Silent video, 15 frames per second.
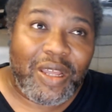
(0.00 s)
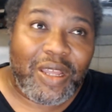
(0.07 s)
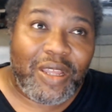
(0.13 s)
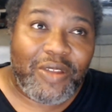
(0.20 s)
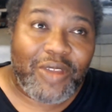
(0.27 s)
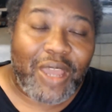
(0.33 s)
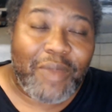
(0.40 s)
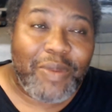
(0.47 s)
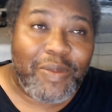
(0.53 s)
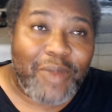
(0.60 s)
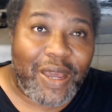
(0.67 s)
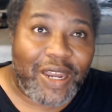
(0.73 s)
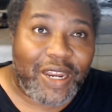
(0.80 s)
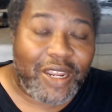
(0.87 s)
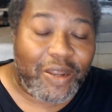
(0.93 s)
can't be
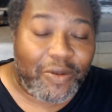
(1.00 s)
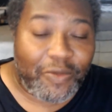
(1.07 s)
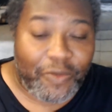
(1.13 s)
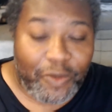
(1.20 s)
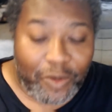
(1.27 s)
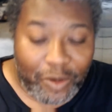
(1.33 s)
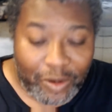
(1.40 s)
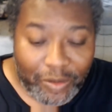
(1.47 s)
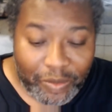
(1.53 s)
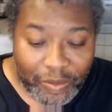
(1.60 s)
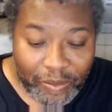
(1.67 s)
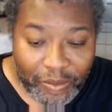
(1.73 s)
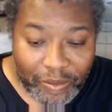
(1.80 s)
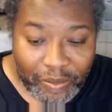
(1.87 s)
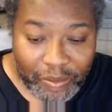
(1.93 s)
mad at him for
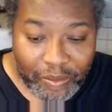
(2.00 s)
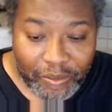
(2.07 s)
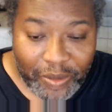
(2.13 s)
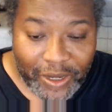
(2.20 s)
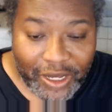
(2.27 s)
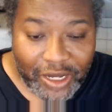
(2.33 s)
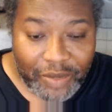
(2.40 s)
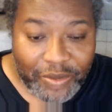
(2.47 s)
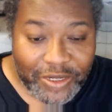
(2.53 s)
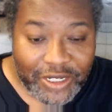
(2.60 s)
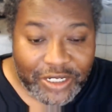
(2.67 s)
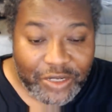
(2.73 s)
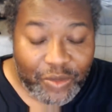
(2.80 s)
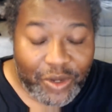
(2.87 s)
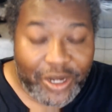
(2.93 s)
being in a
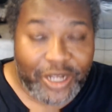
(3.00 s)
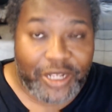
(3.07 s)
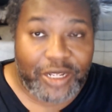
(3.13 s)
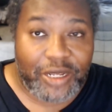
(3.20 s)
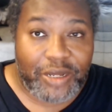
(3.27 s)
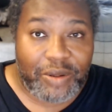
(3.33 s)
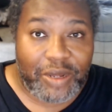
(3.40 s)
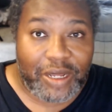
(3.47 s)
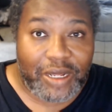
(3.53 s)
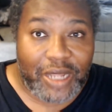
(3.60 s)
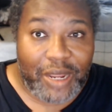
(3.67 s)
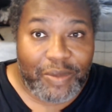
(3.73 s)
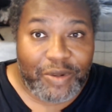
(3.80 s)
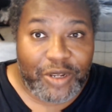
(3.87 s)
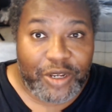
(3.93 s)
position where he's
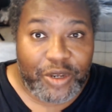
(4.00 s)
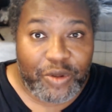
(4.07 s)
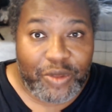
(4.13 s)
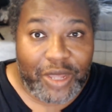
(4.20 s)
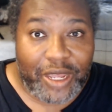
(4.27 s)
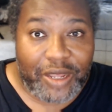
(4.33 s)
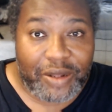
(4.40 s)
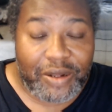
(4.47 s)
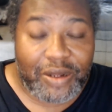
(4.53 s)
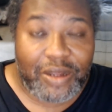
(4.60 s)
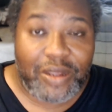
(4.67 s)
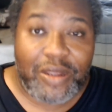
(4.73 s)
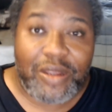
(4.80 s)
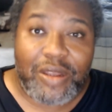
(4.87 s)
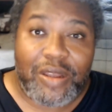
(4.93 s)
able to do that.
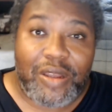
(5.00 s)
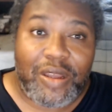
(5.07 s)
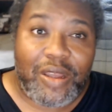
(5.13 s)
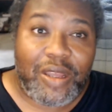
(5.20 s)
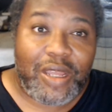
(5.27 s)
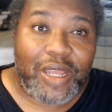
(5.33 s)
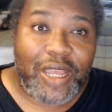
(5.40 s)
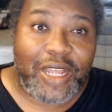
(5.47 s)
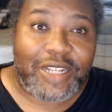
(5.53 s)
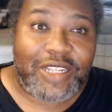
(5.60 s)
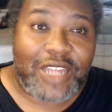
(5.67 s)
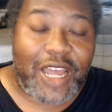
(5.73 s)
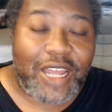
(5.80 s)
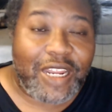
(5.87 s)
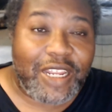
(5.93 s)
It's
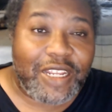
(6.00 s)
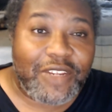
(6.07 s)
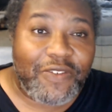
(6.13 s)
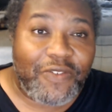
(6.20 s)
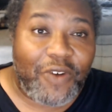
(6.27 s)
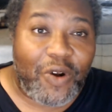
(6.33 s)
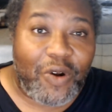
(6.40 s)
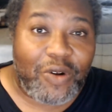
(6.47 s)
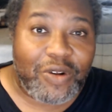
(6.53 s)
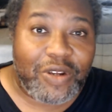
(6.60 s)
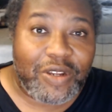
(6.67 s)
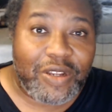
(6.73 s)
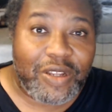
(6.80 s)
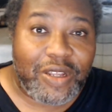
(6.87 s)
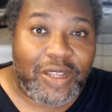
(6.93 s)
not his fault.
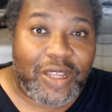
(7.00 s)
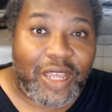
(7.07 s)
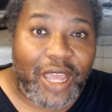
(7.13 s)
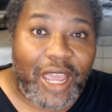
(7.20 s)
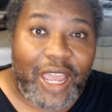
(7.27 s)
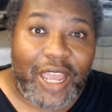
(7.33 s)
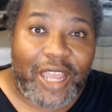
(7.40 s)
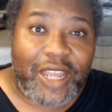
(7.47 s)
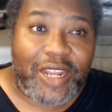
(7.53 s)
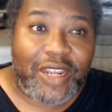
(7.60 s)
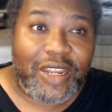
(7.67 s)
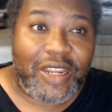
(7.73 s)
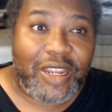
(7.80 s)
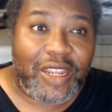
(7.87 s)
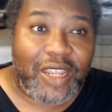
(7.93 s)

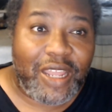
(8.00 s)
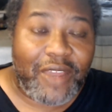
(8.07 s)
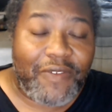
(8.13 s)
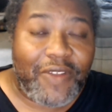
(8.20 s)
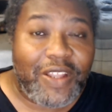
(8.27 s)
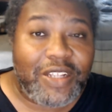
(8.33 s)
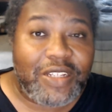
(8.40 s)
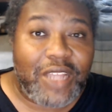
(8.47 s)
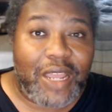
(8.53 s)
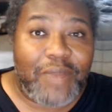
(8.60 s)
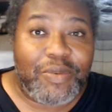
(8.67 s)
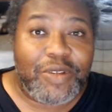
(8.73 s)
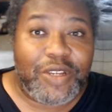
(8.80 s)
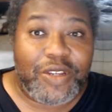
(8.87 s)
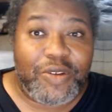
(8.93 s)
And if he's
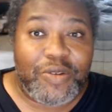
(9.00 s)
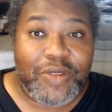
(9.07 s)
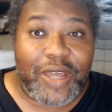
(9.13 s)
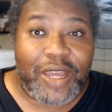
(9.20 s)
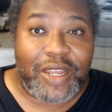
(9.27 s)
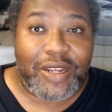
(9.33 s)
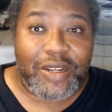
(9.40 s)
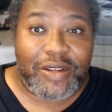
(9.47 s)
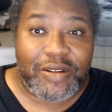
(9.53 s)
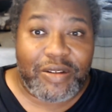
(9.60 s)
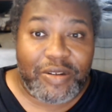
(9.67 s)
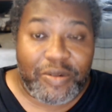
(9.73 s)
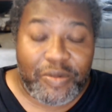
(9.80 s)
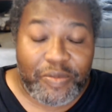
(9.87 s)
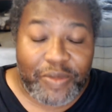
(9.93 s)
able to do that and
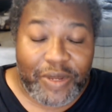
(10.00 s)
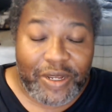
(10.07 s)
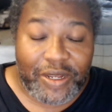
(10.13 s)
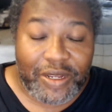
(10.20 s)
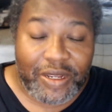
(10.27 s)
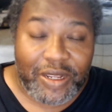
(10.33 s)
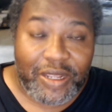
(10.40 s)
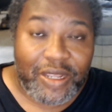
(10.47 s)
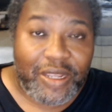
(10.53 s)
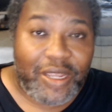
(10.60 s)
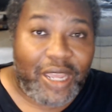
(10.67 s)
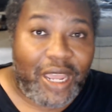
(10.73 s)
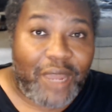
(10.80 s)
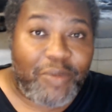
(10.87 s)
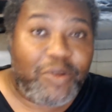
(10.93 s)
to be
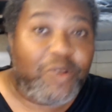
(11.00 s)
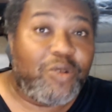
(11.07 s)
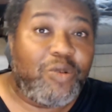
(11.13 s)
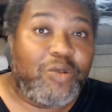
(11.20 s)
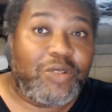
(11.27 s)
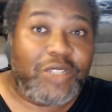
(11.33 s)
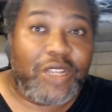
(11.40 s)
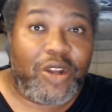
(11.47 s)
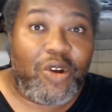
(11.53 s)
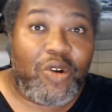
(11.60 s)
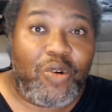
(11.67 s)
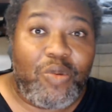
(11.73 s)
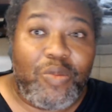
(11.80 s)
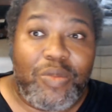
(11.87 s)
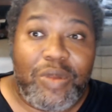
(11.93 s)
able to sit
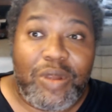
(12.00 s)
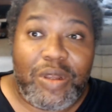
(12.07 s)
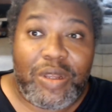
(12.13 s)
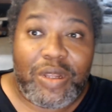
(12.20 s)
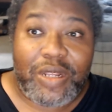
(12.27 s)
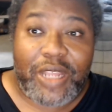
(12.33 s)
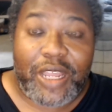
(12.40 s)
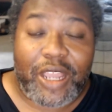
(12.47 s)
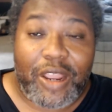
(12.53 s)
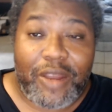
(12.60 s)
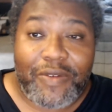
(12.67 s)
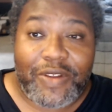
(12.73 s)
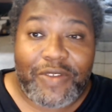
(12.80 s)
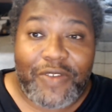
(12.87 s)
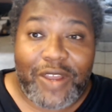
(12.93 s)
home, take care
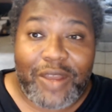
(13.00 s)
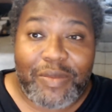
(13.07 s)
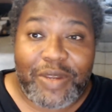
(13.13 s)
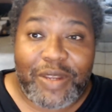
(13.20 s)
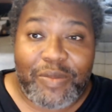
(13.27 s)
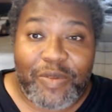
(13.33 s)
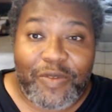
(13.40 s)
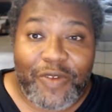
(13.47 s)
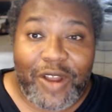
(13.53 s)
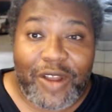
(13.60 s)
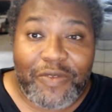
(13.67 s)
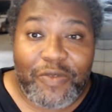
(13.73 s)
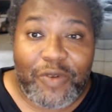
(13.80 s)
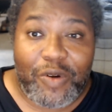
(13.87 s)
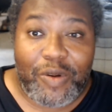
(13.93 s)
of his family, and
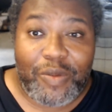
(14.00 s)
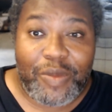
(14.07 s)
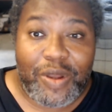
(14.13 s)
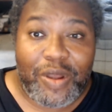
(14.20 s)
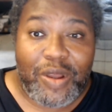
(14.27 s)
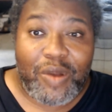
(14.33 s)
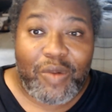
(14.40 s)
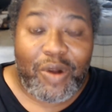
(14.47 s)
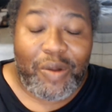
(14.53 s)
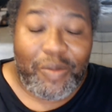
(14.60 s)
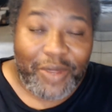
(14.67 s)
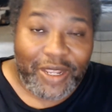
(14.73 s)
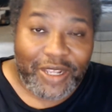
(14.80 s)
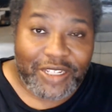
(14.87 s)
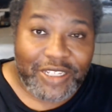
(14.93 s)
provide for him while
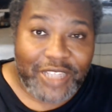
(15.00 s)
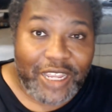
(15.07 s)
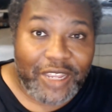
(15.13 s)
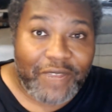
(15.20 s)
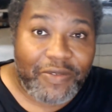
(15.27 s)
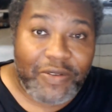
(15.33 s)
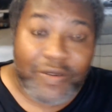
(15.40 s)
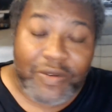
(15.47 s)
being safe,